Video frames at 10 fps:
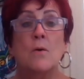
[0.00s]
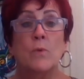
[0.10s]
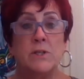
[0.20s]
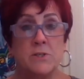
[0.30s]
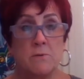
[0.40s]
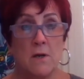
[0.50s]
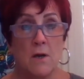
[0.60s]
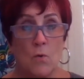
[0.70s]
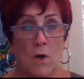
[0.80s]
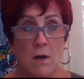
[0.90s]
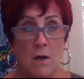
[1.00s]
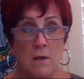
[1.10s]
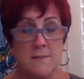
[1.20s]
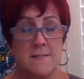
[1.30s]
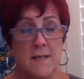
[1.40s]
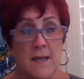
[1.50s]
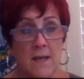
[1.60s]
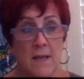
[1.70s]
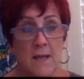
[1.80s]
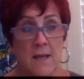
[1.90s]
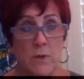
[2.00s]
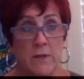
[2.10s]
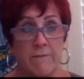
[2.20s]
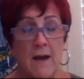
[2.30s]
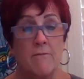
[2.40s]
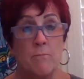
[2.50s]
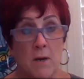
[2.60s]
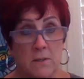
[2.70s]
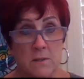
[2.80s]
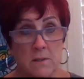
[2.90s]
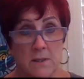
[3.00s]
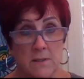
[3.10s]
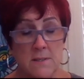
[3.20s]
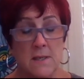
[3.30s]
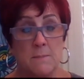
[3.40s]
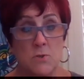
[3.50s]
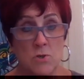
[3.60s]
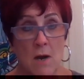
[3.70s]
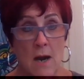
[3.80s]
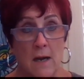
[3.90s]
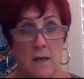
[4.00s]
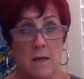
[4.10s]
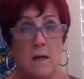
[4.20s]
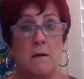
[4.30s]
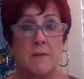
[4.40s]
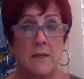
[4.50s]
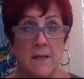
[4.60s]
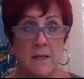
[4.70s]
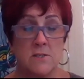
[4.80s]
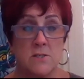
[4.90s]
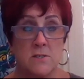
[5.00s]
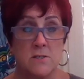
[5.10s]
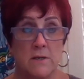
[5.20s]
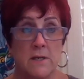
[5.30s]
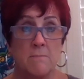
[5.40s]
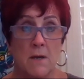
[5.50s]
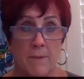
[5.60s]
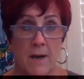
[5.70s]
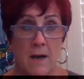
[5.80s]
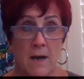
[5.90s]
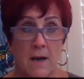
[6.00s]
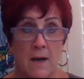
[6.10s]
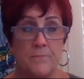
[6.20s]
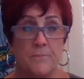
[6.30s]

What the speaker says: We do CA 125 monthly to keep track of the cancer in my body.